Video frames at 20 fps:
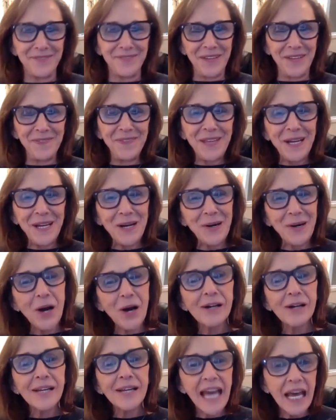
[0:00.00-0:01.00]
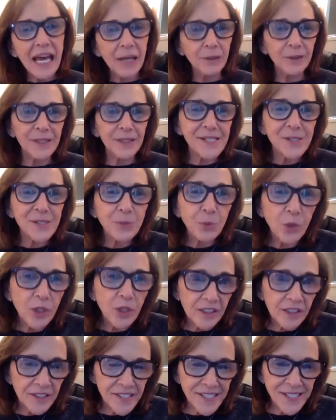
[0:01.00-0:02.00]
that there are countless
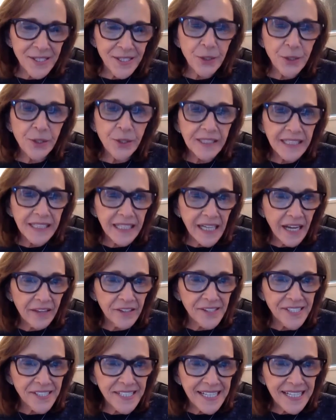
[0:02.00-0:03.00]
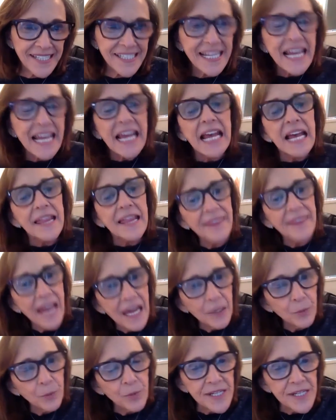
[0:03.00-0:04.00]
worlds circling other suns. That
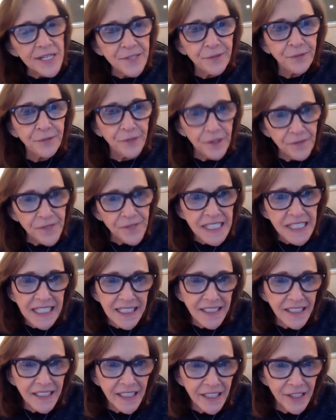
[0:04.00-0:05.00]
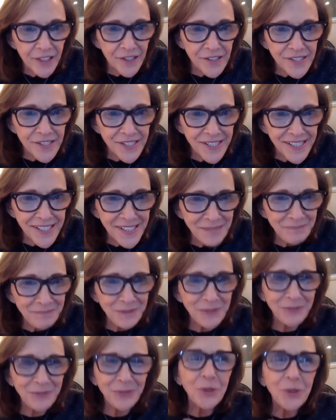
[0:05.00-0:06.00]
was 15 years
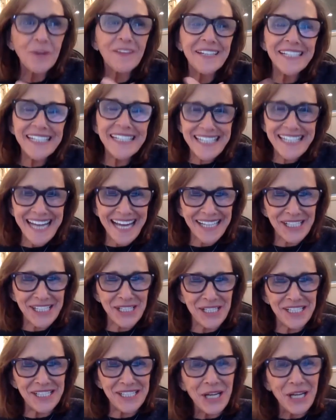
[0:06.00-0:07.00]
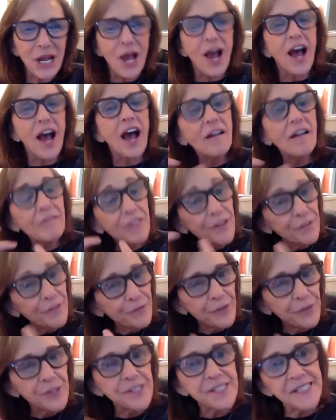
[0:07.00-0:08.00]
before the detection of the
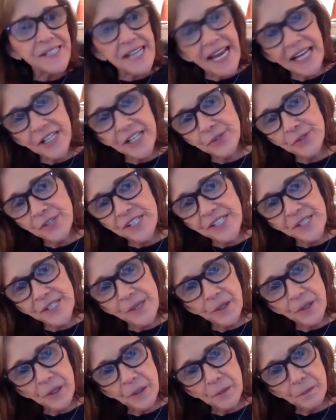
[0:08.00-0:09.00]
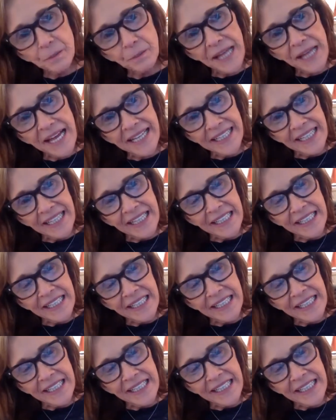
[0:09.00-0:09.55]
first extrasolar planet.